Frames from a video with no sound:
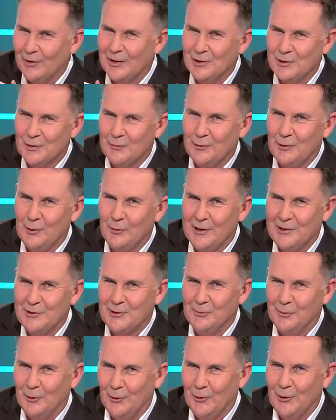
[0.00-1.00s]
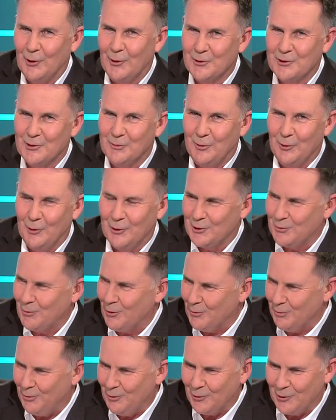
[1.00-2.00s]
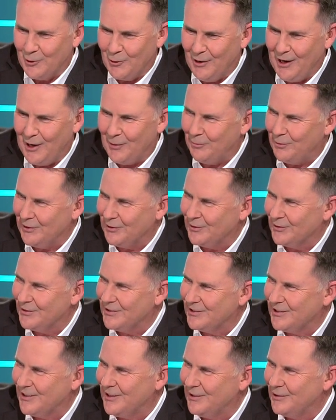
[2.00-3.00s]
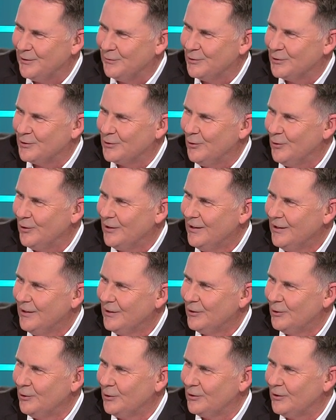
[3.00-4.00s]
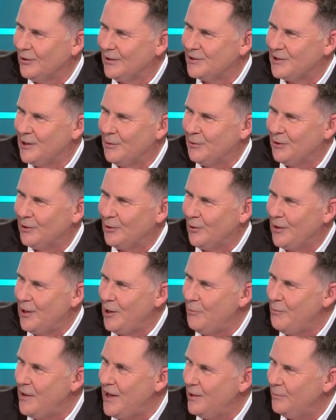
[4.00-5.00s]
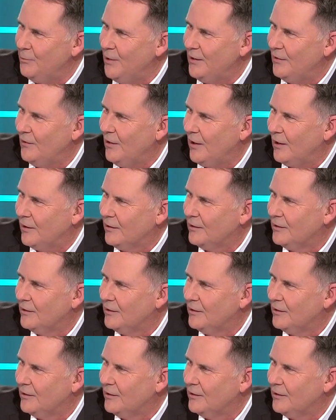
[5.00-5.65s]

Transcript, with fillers: on. There's a few Western Bulldog supporters want to pull you up because uh, you've just gone, you look like something on our Mad Monday.